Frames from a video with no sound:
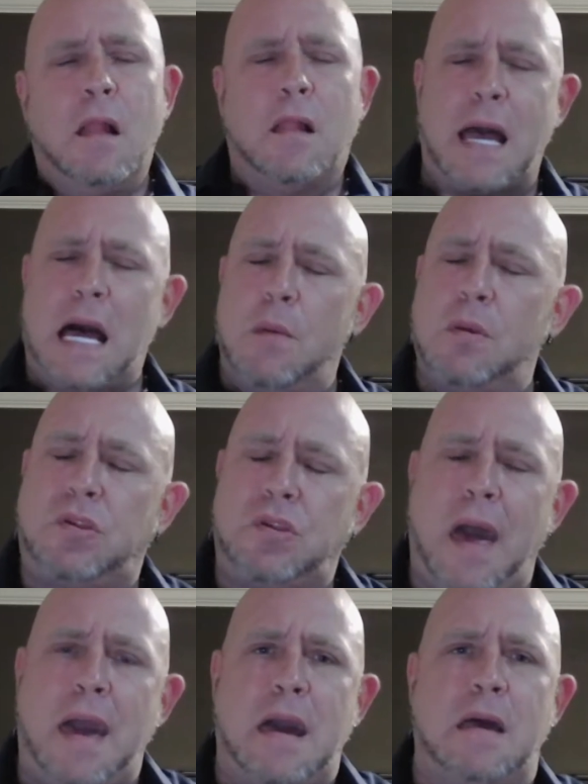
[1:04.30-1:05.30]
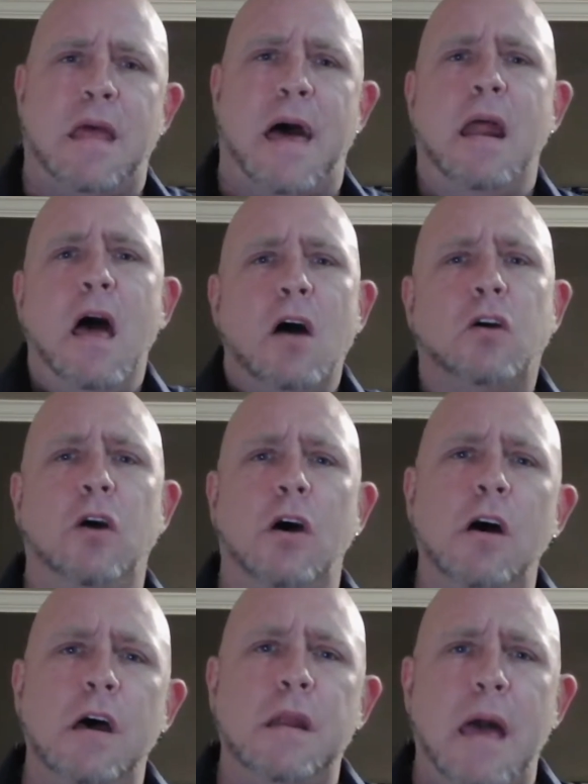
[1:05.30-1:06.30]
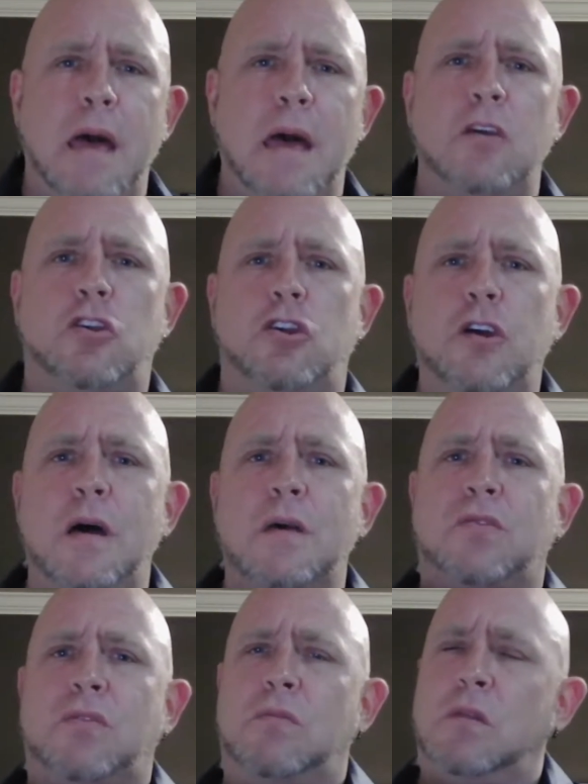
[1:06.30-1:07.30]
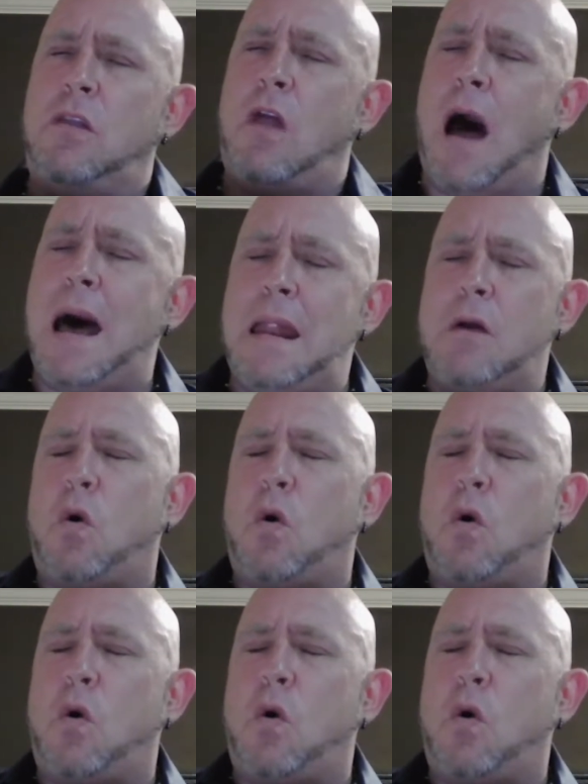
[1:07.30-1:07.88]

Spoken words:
like I was saying, that good is just not